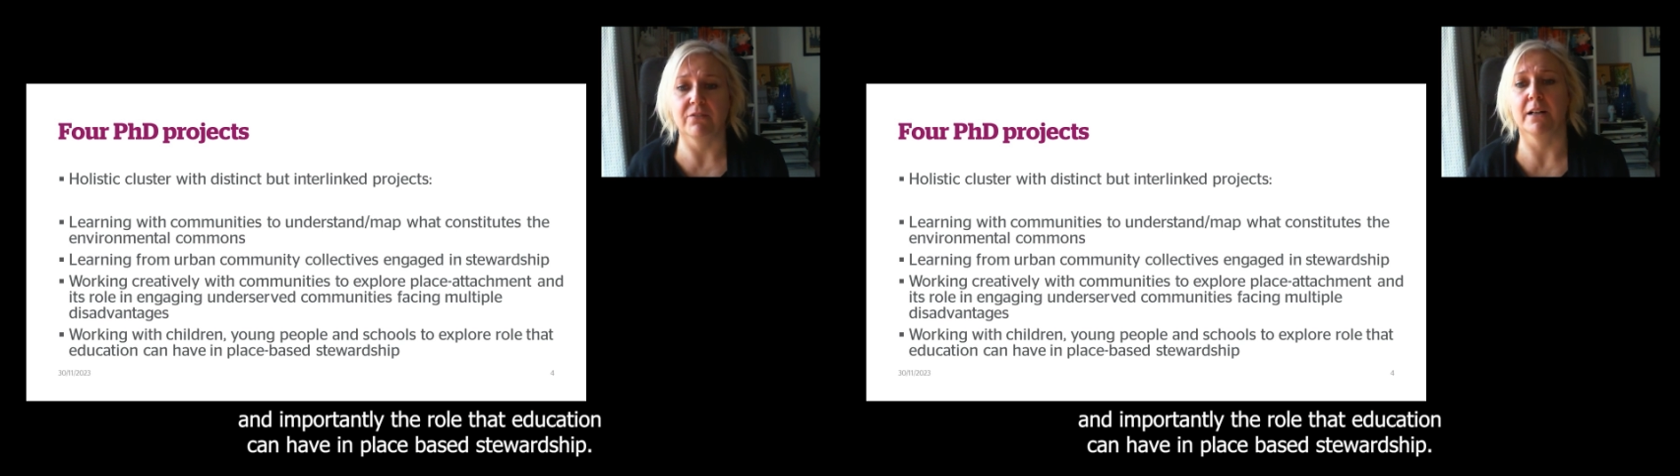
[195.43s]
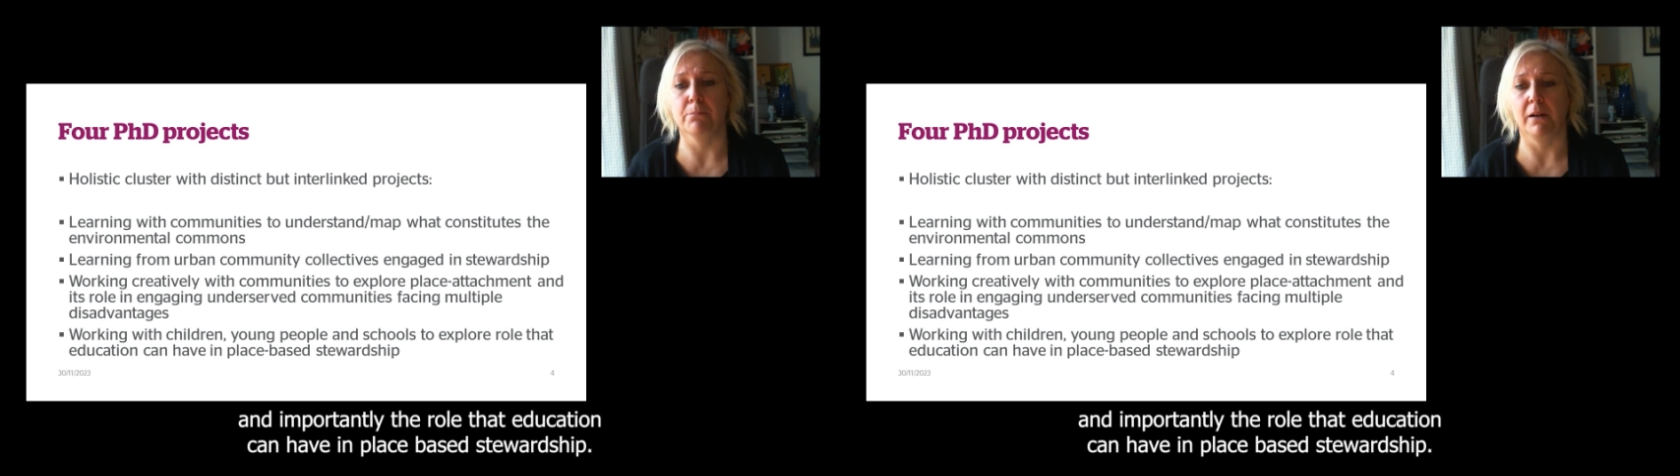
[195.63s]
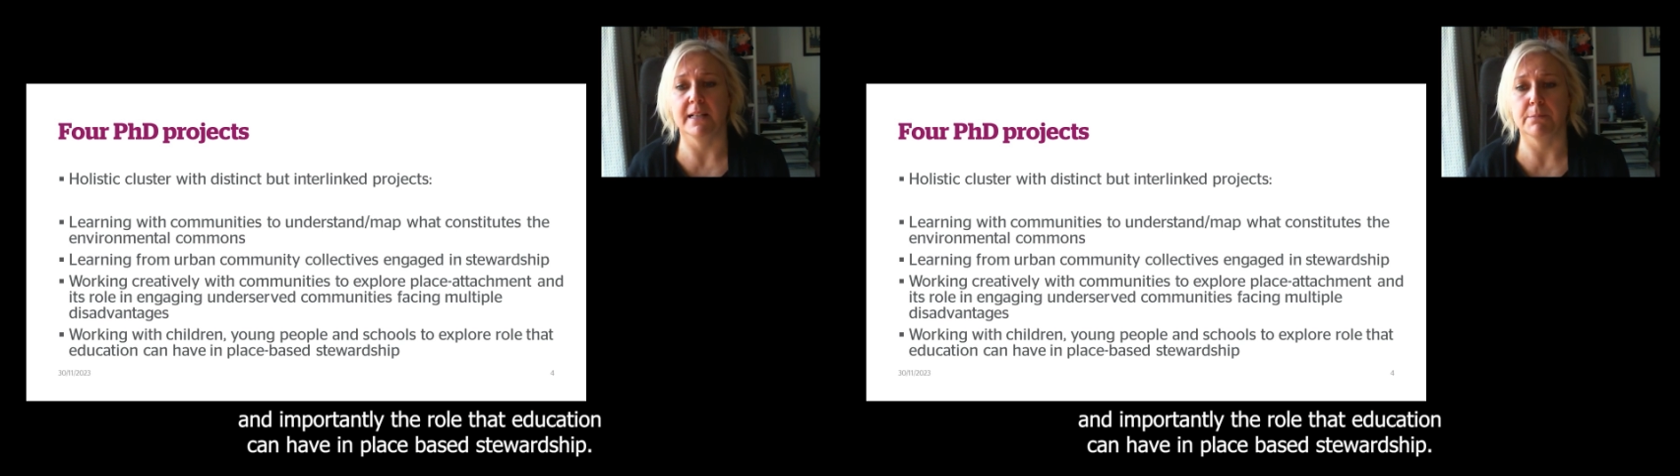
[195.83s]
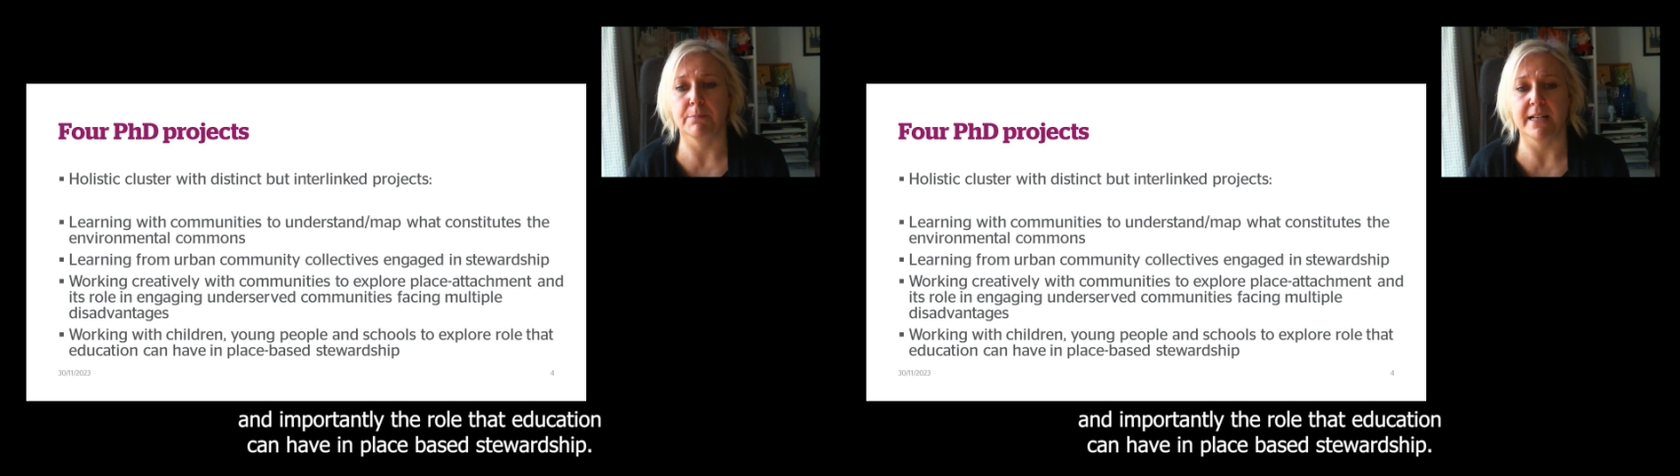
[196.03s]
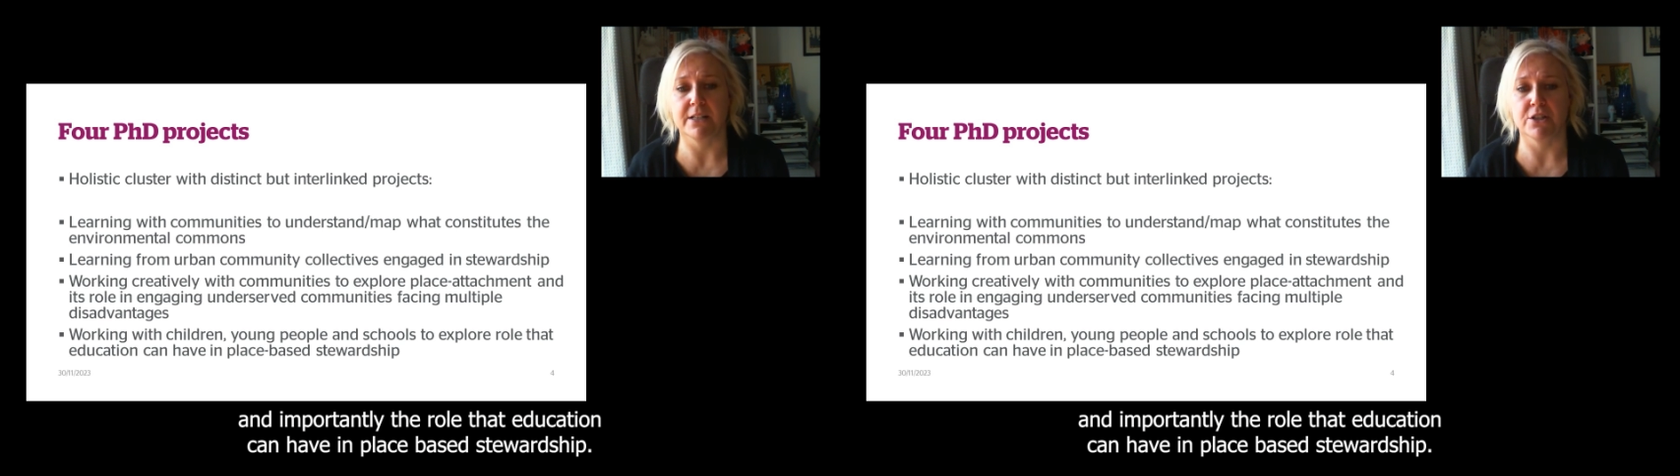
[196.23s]
in
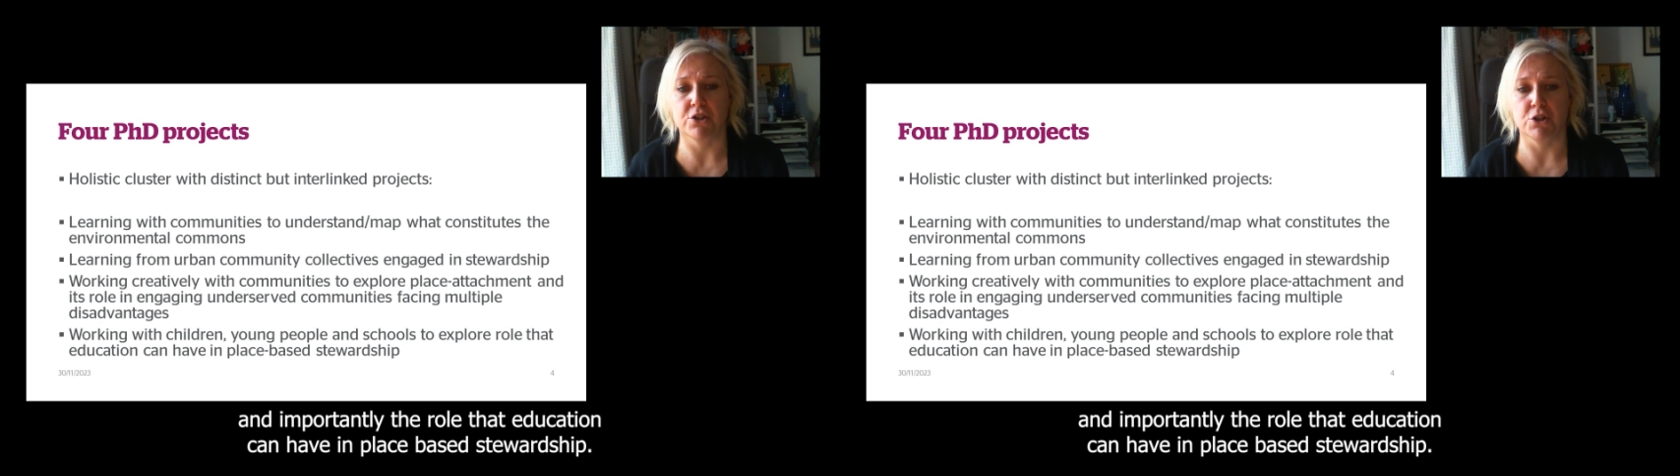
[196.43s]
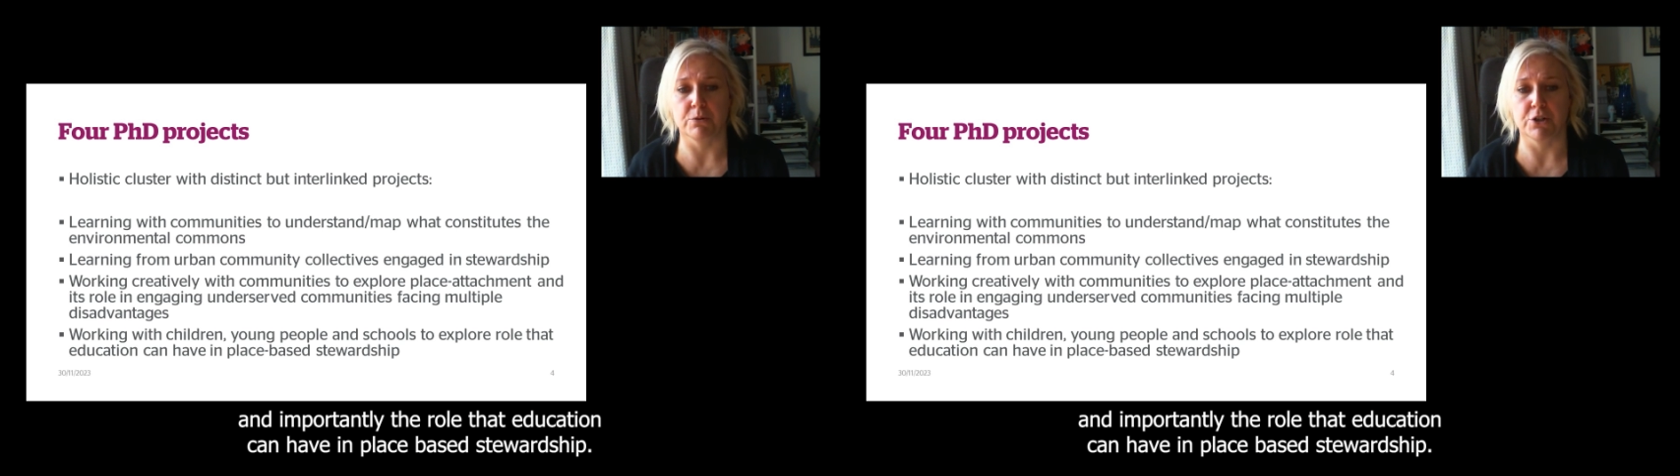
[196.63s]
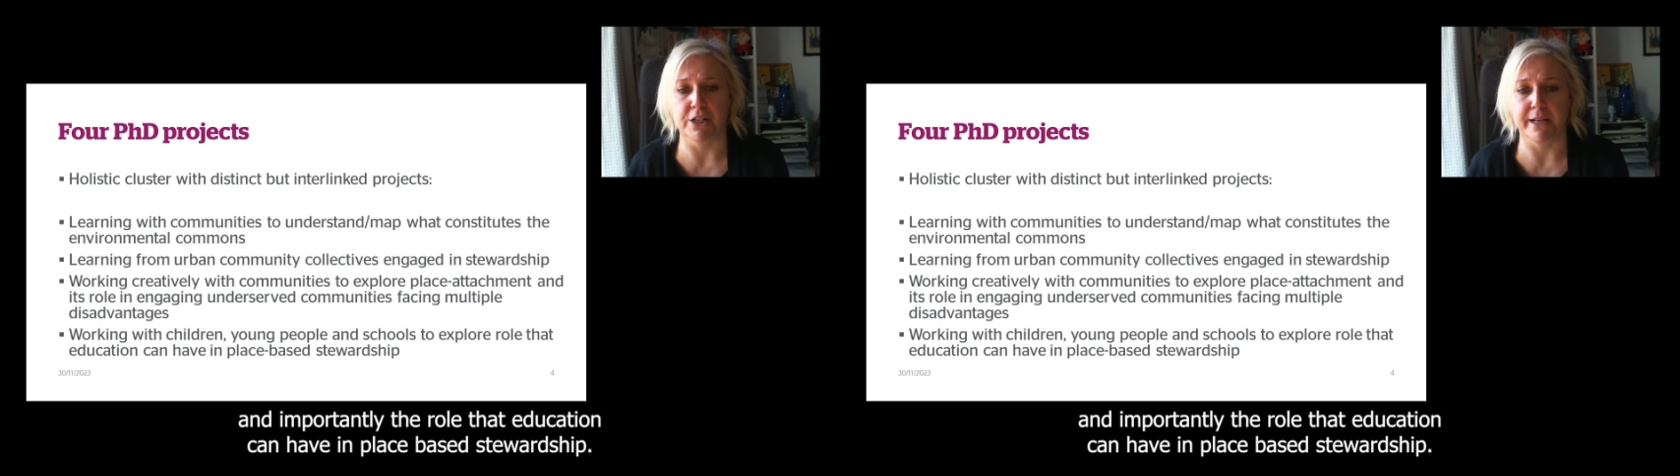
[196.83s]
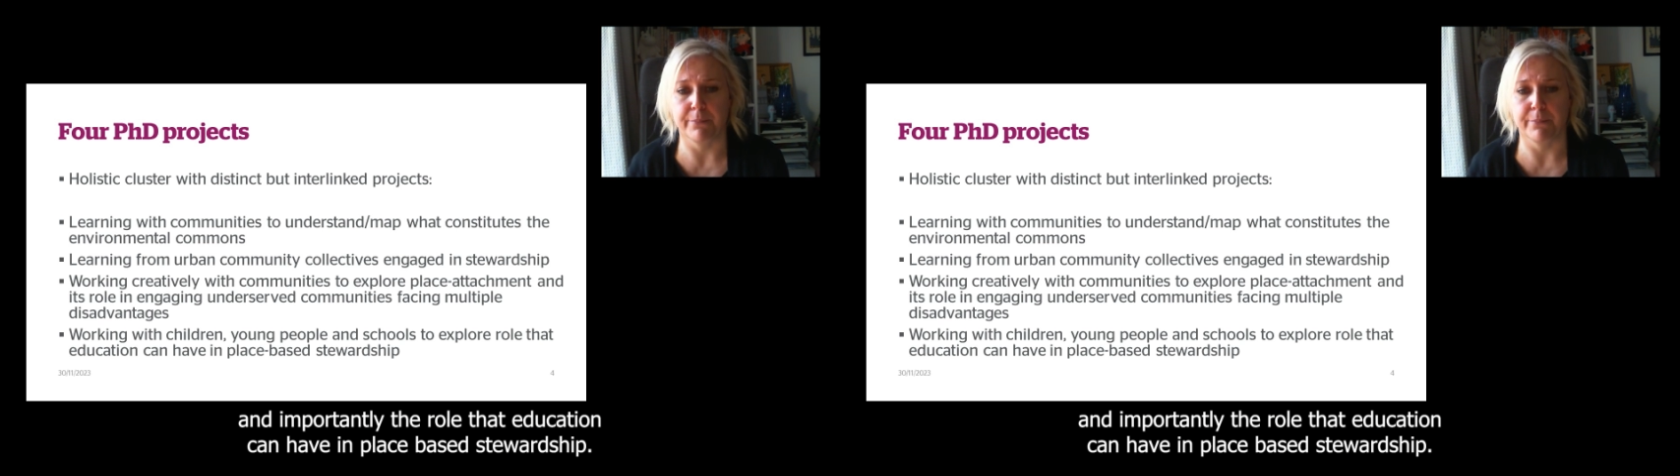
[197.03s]
place-based stewardship.